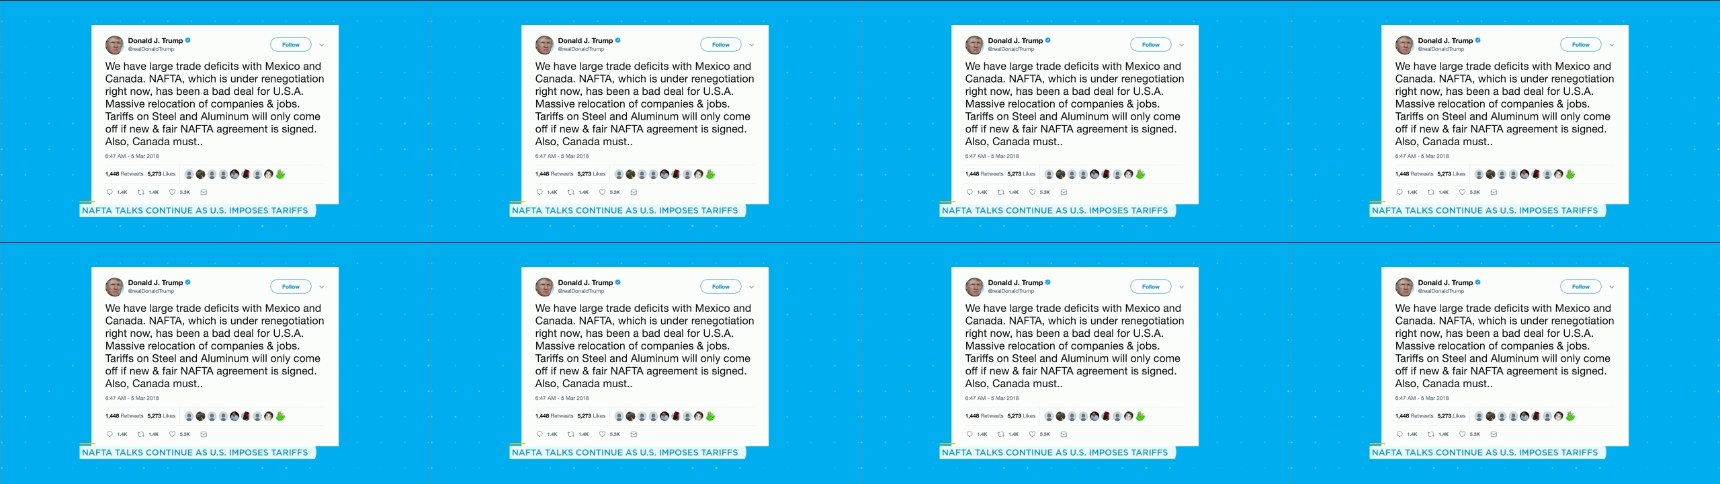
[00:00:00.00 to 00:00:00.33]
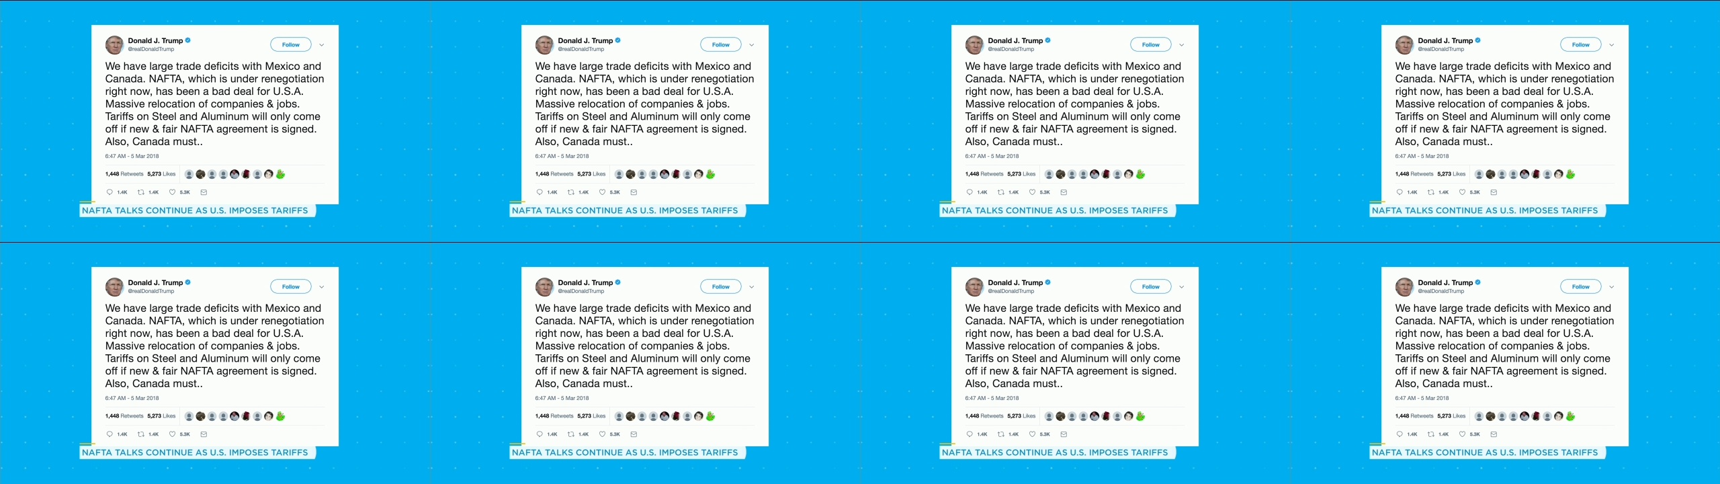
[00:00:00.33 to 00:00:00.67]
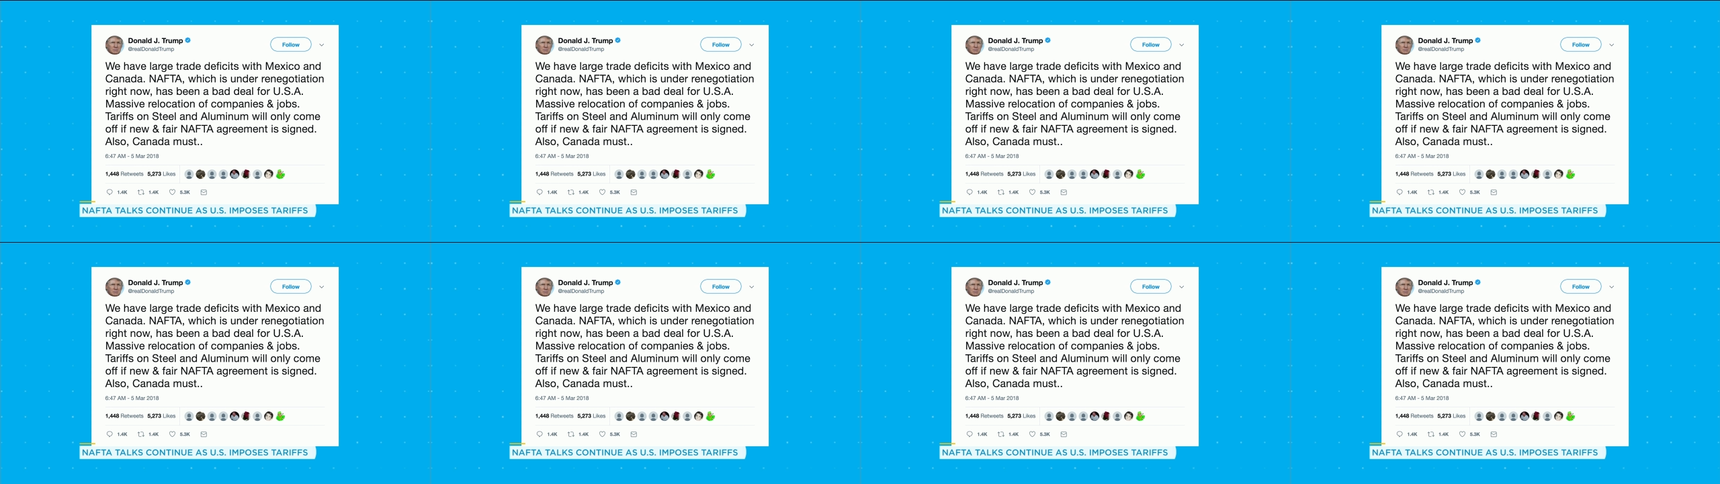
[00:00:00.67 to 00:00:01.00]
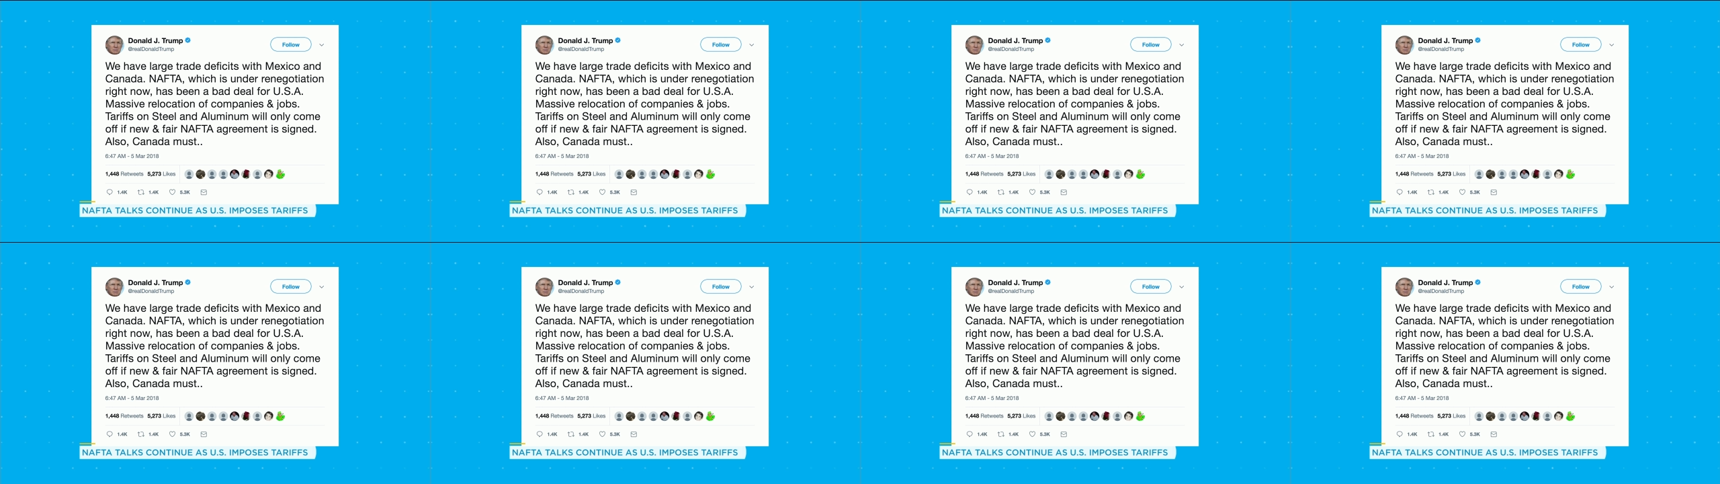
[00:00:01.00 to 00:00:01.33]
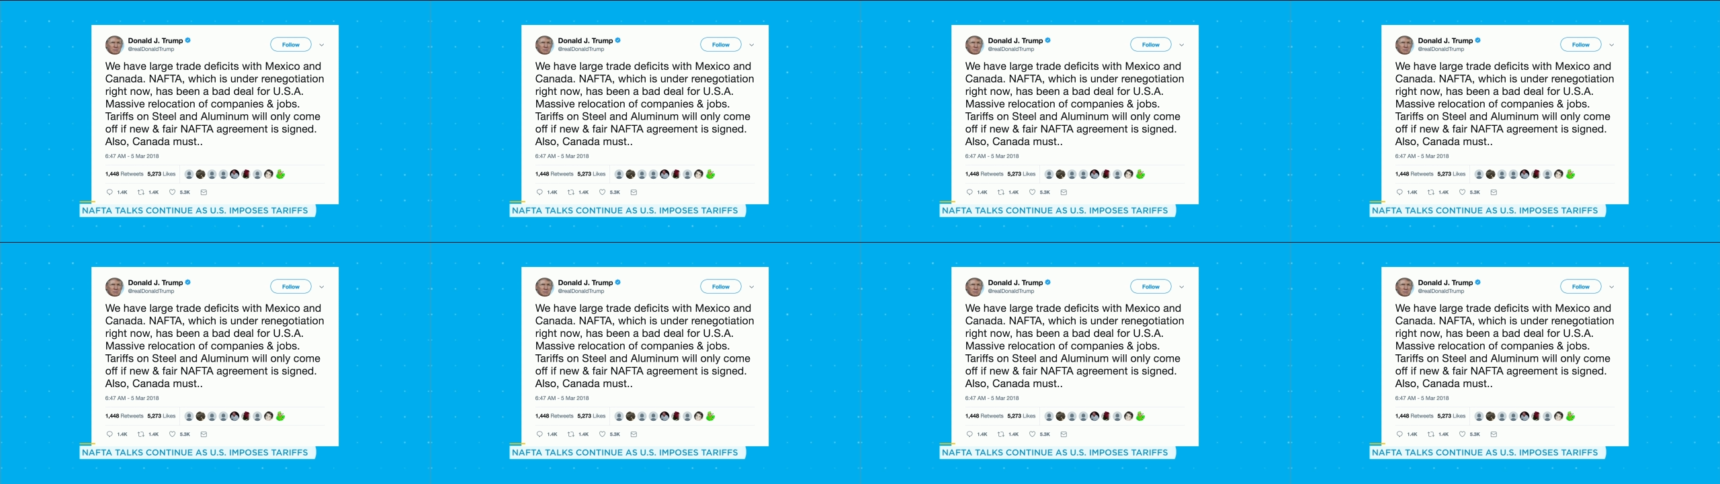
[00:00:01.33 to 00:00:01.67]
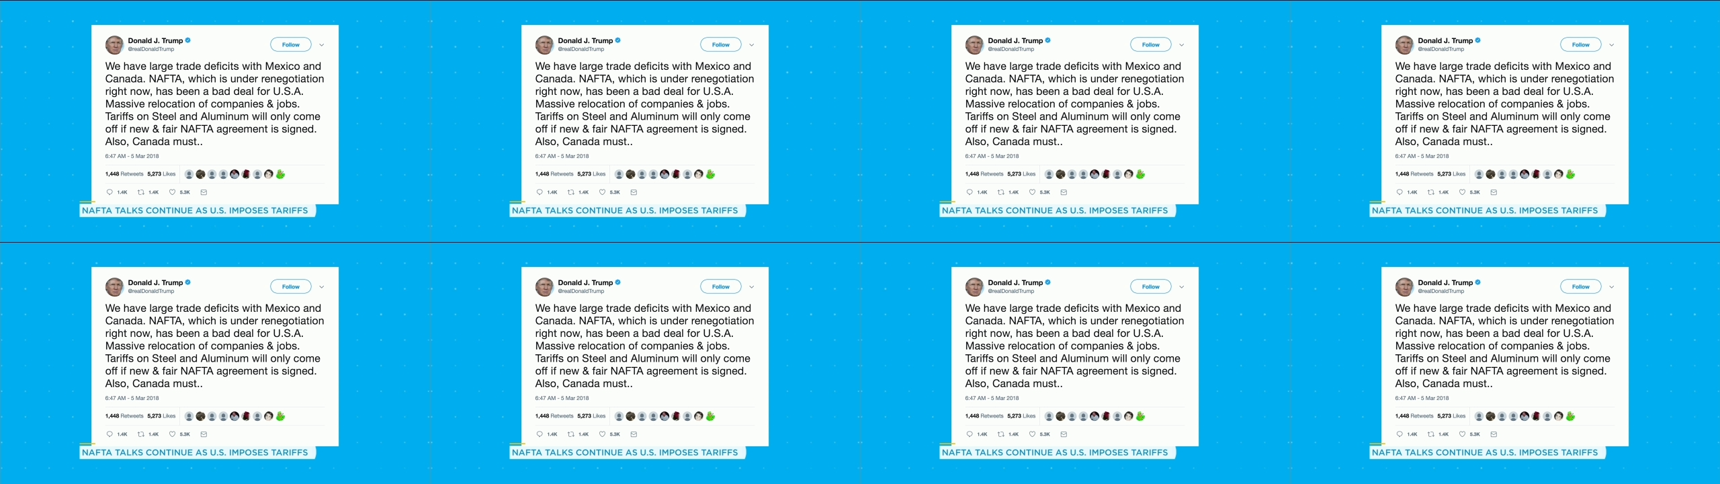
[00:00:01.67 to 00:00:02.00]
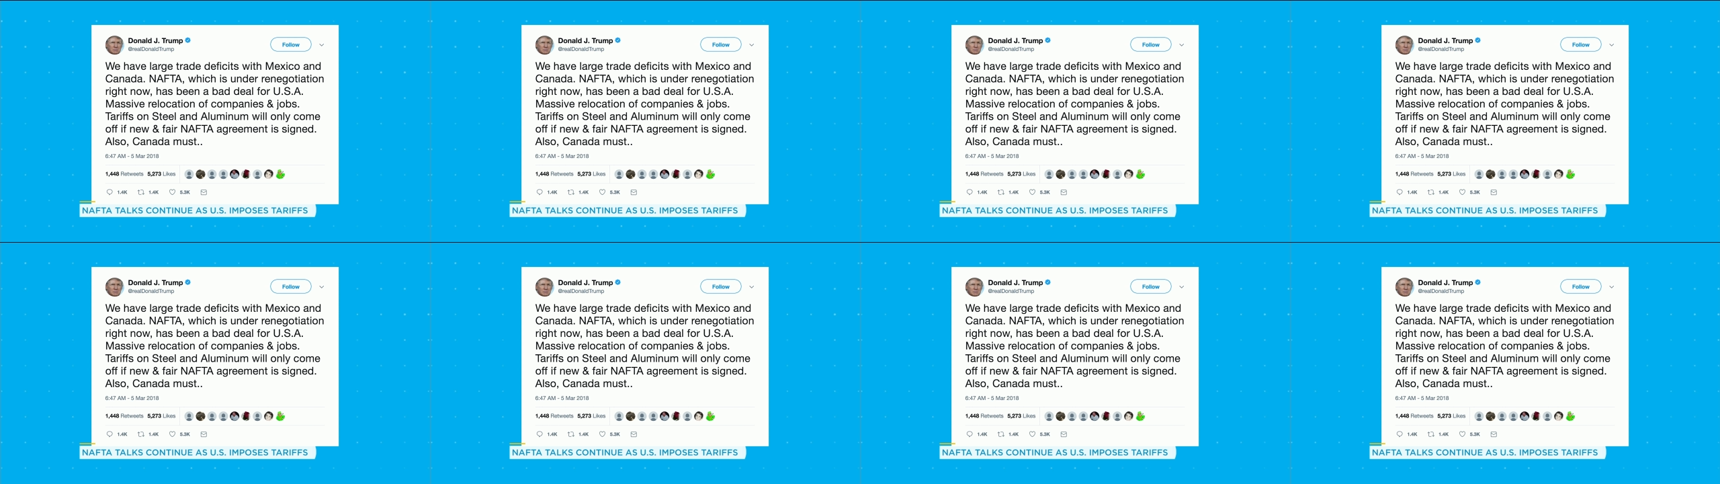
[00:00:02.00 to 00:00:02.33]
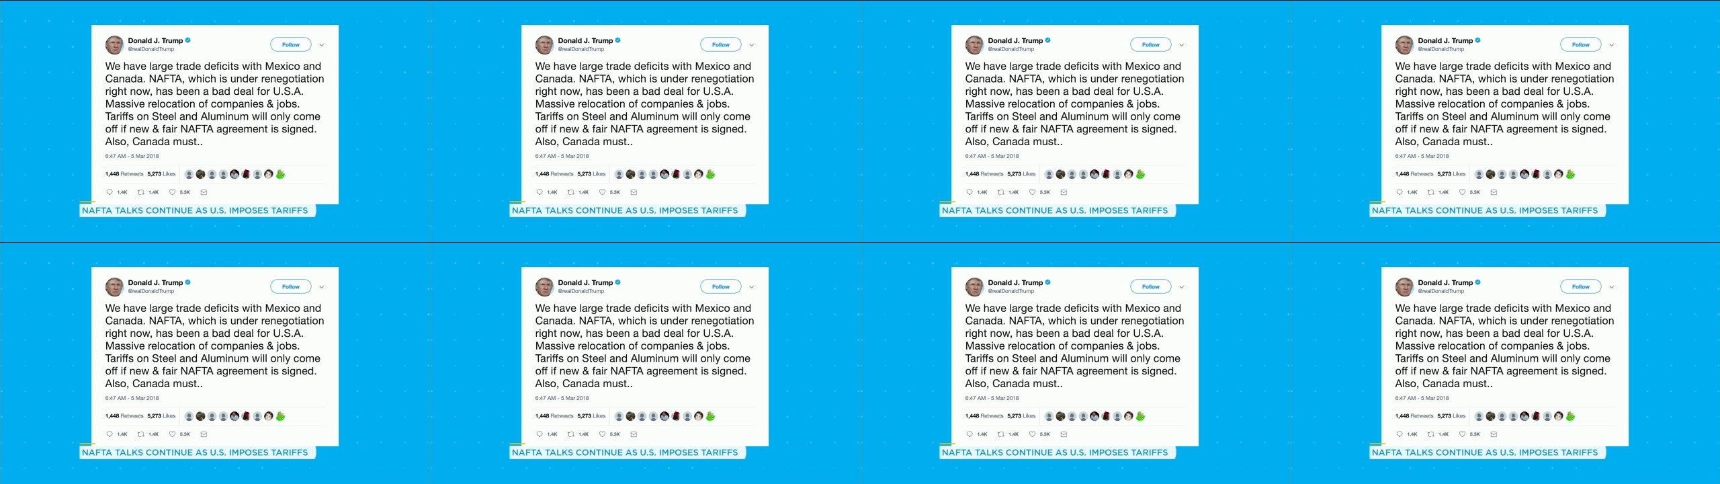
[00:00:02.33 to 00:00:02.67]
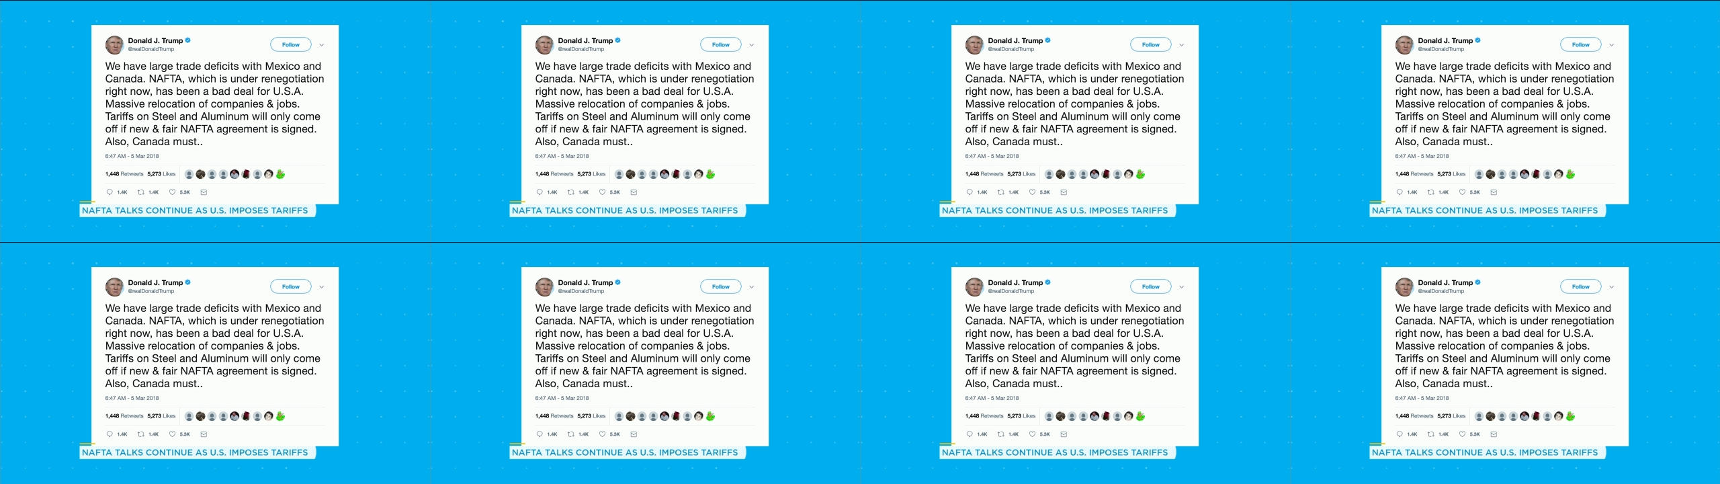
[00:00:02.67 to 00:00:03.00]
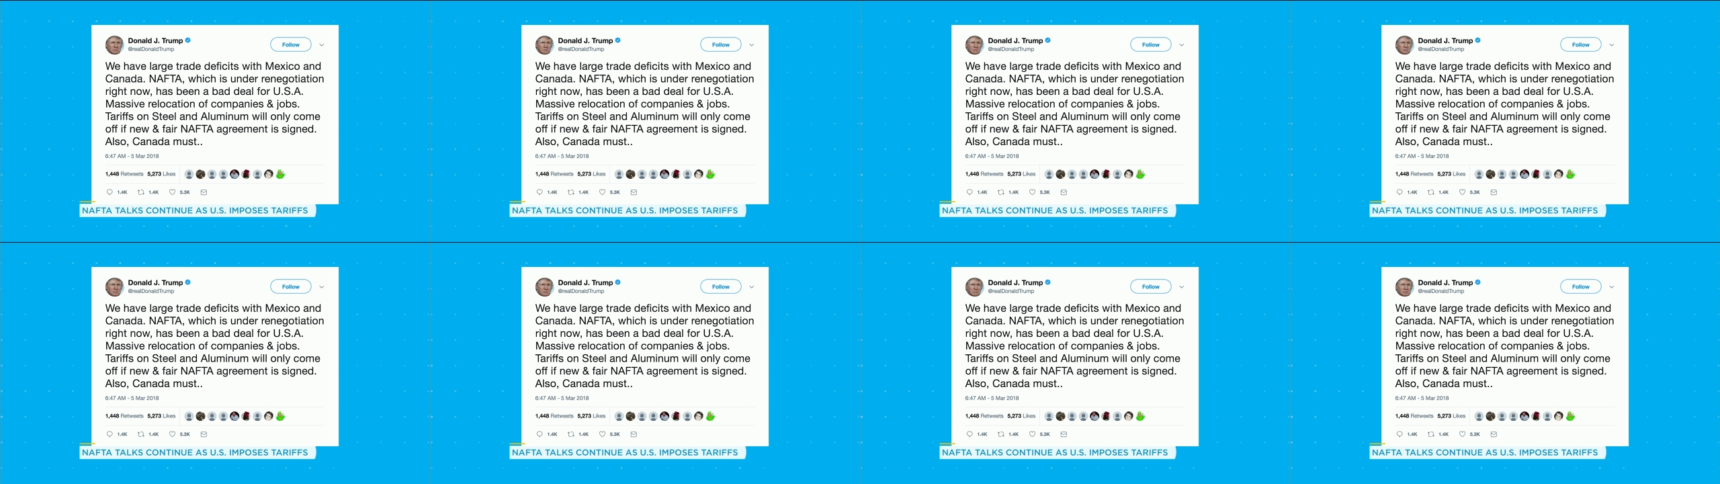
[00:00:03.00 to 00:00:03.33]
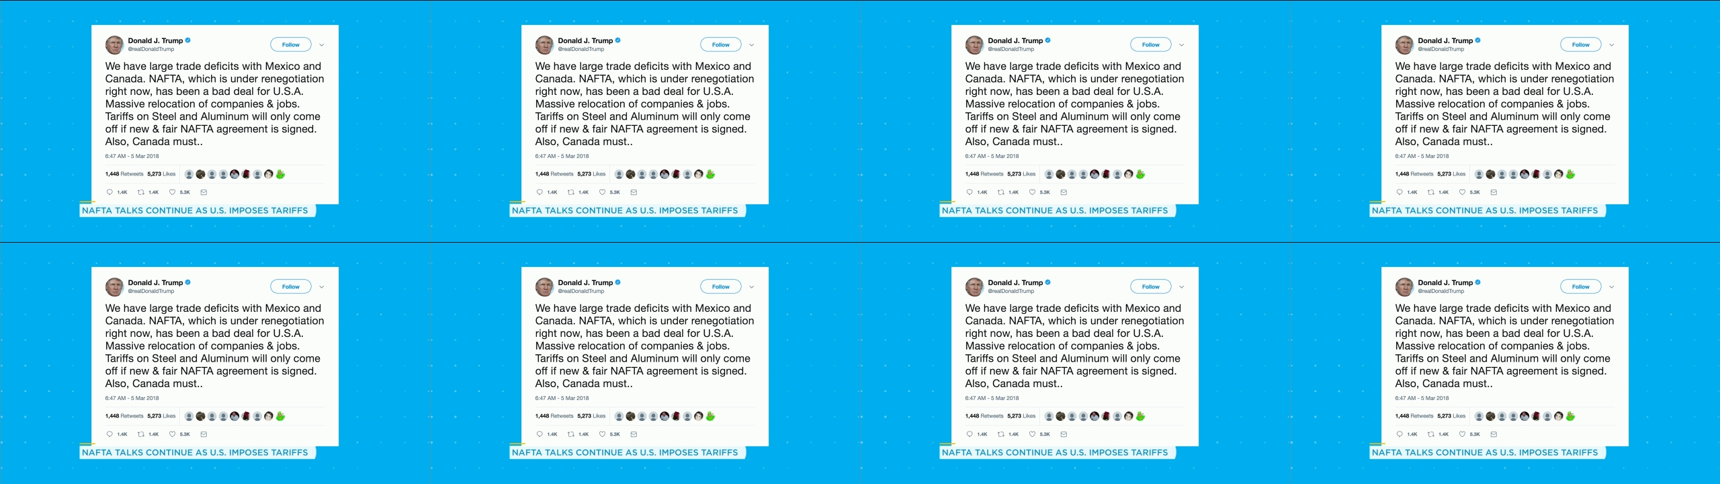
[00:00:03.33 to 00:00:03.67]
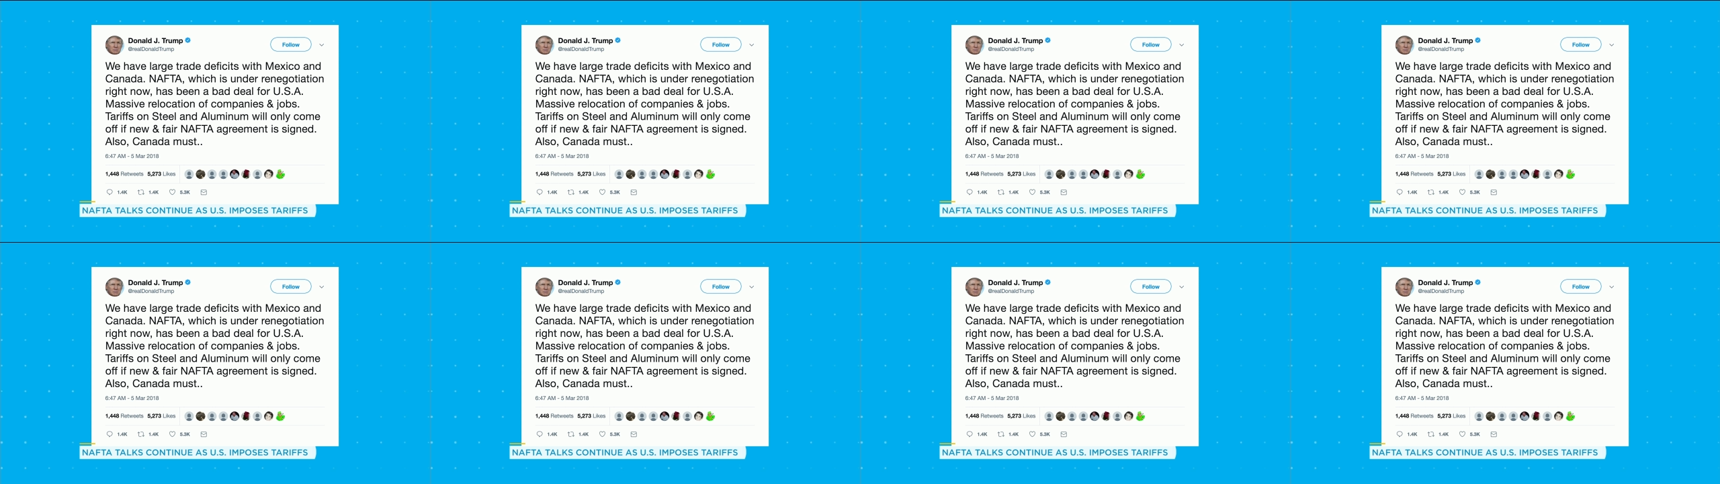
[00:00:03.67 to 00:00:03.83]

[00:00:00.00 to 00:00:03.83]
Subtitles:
No face is visible, so there are no lips to read.